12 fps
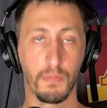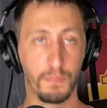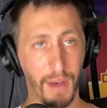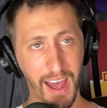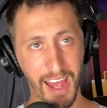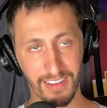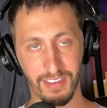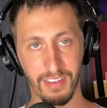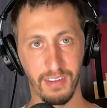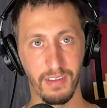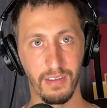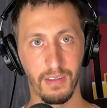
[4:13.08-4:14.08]
But
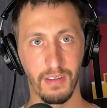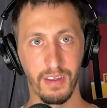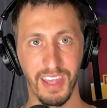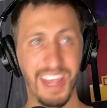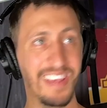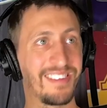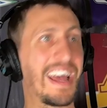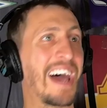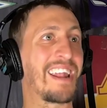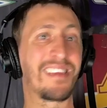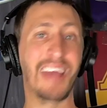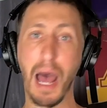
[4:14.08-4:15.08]
he's
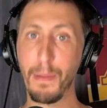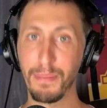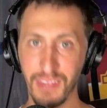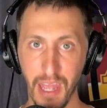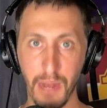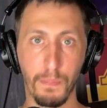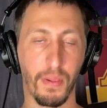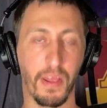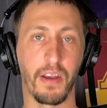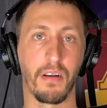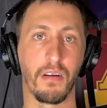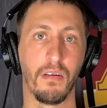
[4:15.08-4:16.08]
not a top 10
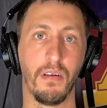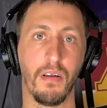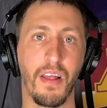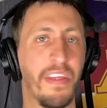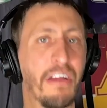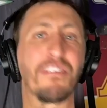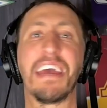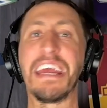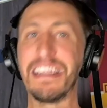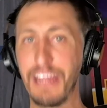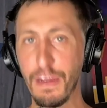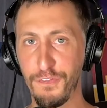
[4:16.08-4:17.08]
player. There's
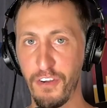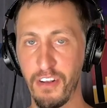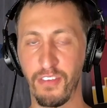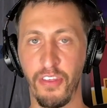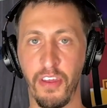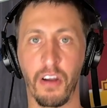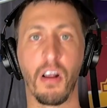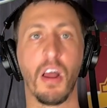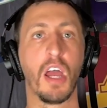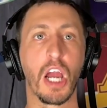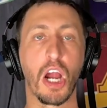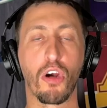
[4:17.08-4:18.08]
a difference there.
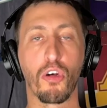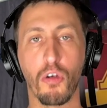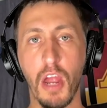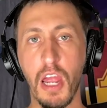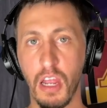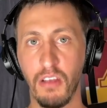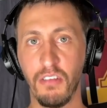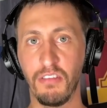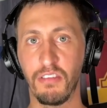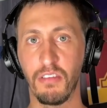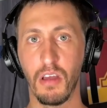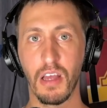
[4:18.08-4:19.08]

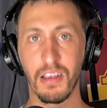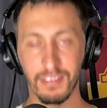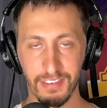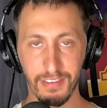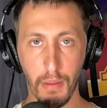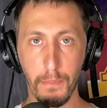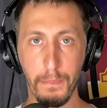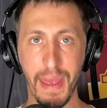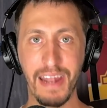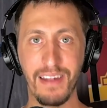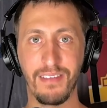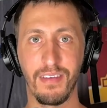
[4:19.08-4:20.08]
Rings
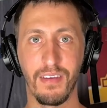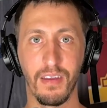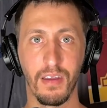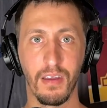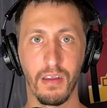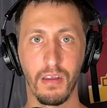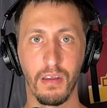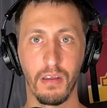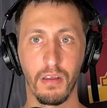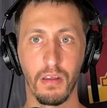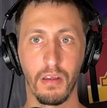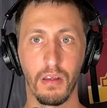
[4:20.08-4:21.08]
cement
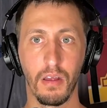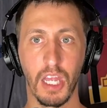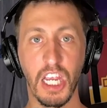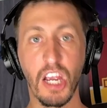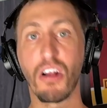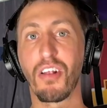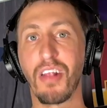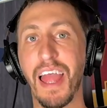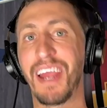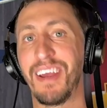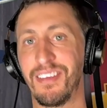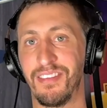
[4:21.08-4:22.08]
your
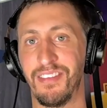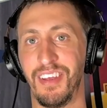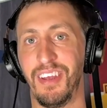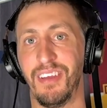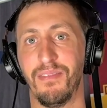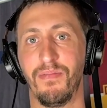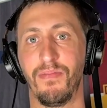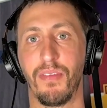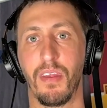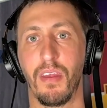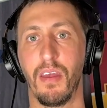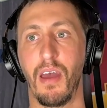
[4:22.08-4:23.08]
legacy
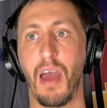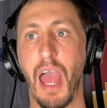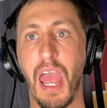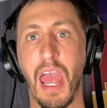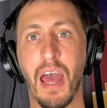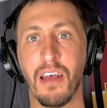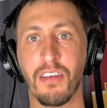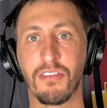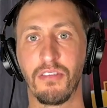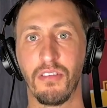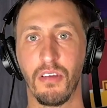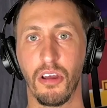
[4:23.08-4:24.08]

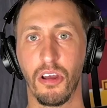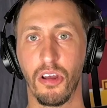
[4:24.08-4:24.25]
as